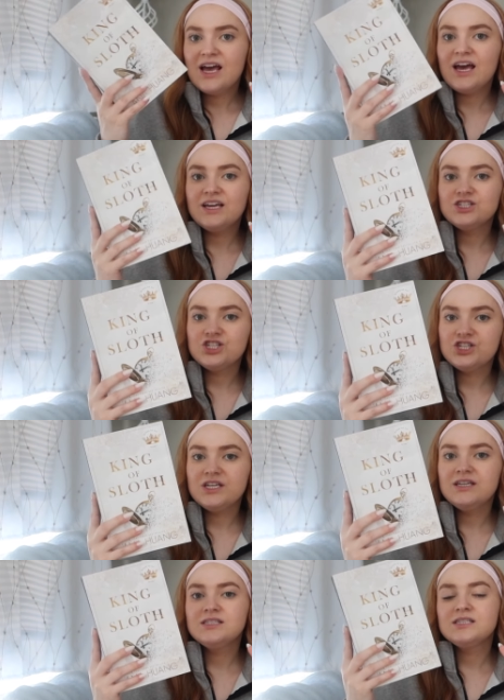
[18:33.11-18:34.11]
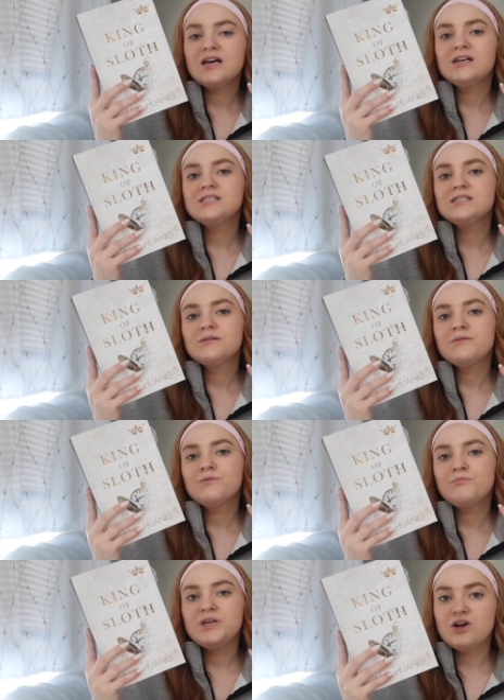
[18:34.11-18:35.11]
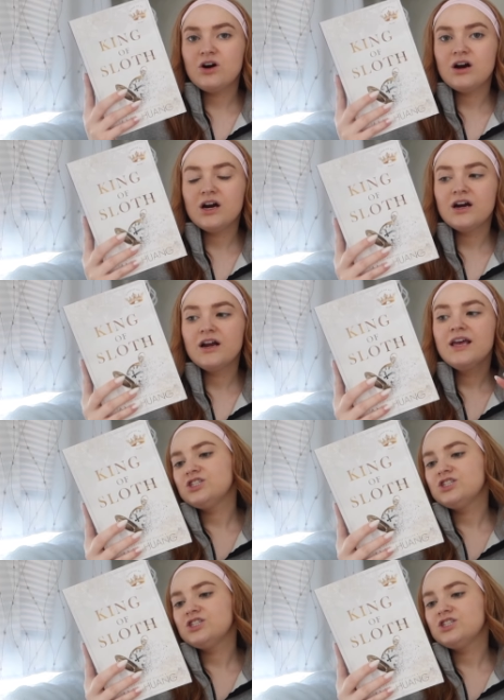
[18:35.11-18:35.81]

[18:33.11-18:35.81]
and she does PR.